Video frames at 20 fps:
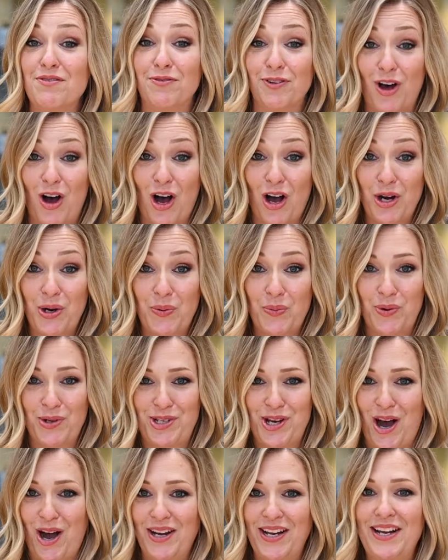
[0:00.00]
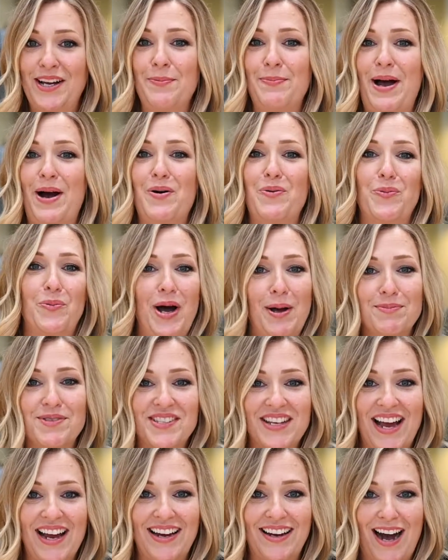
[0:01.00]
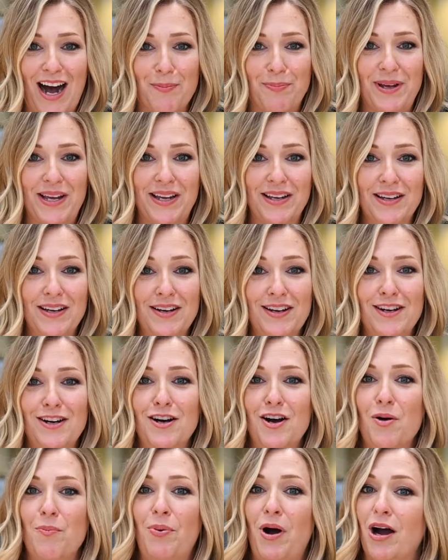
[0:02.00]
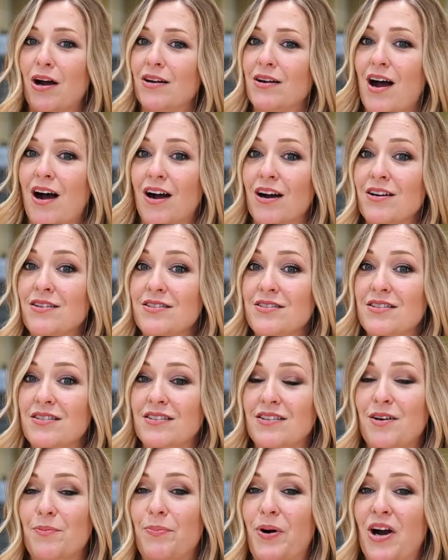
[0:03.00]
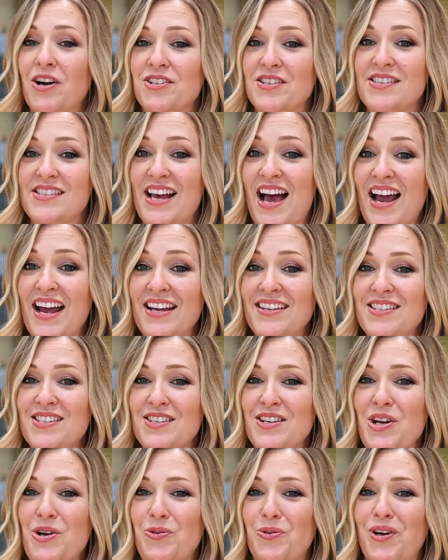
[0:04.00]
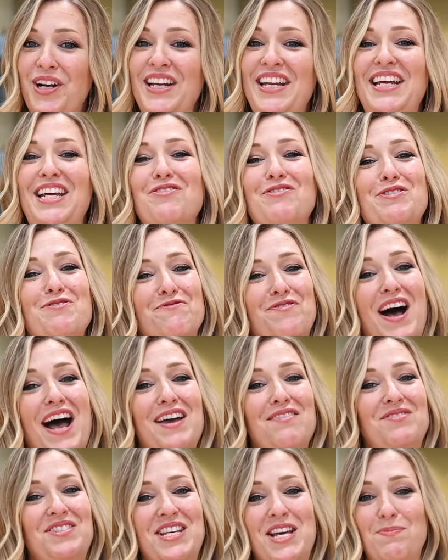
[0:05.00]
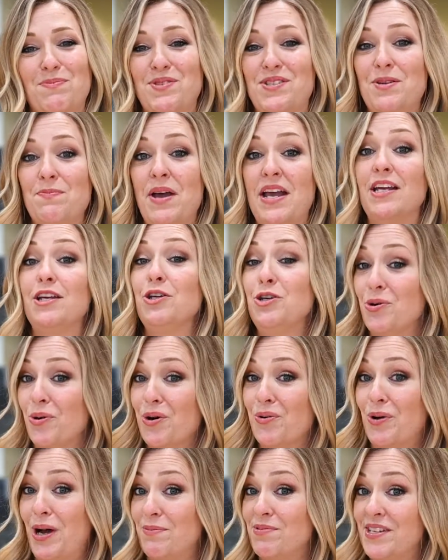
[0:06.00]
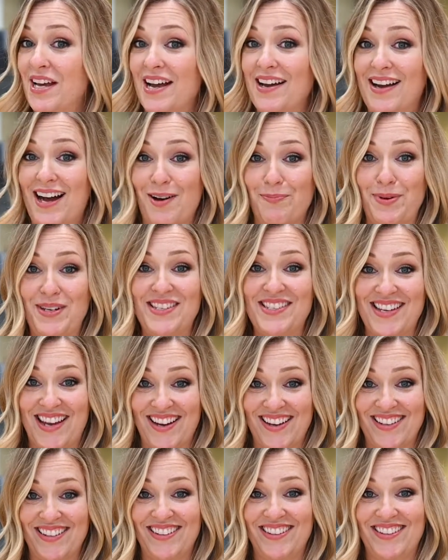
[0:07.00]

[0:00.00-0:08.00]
vlog, we're talking about website copy. Part art, part science, we're going to give you 5 tips to make your website copy sing.